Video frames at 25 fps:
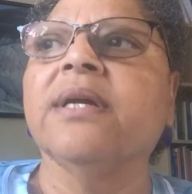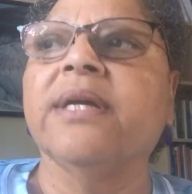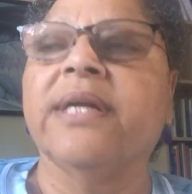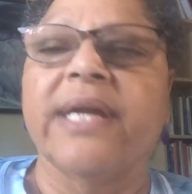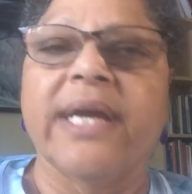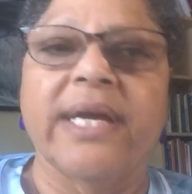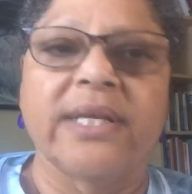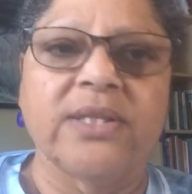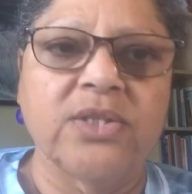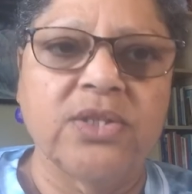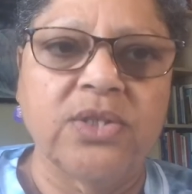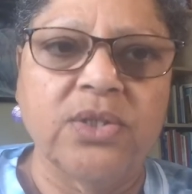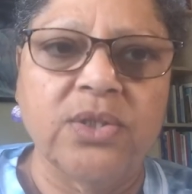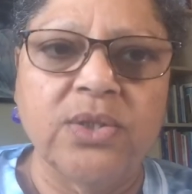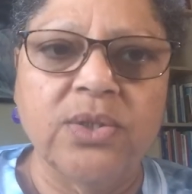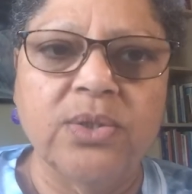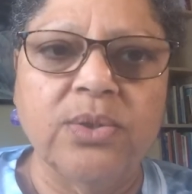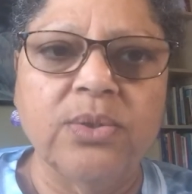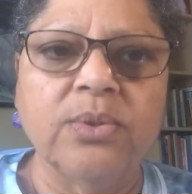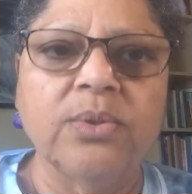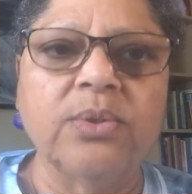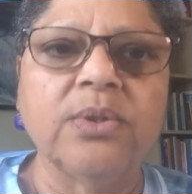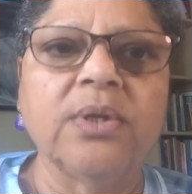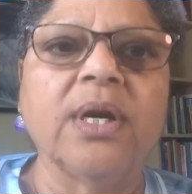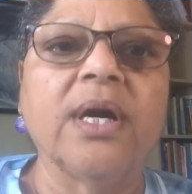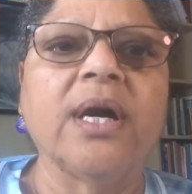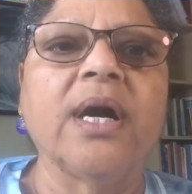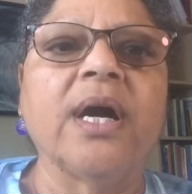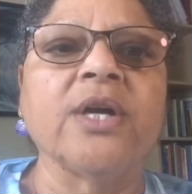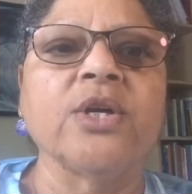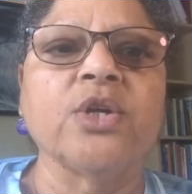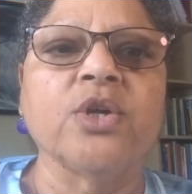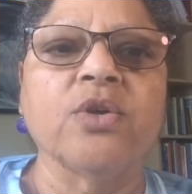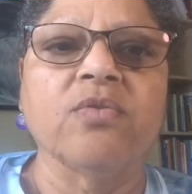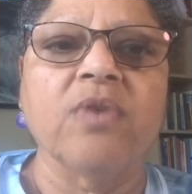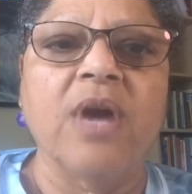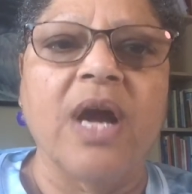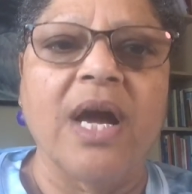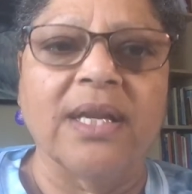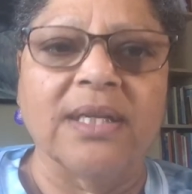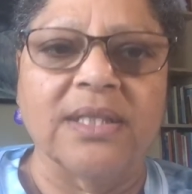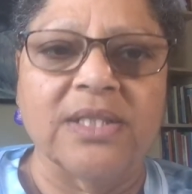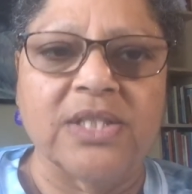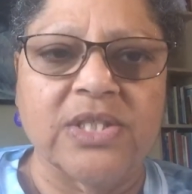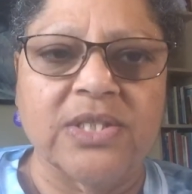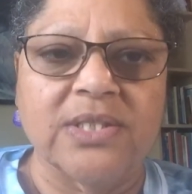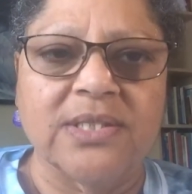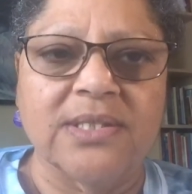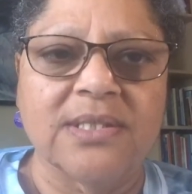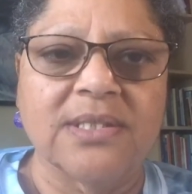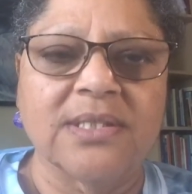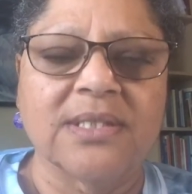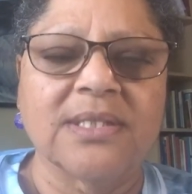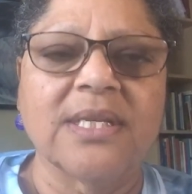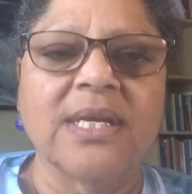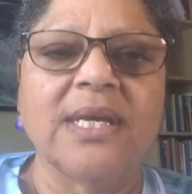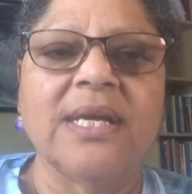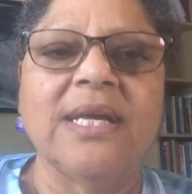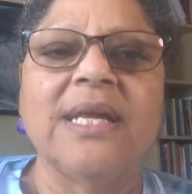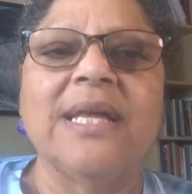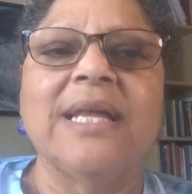get to a urologist.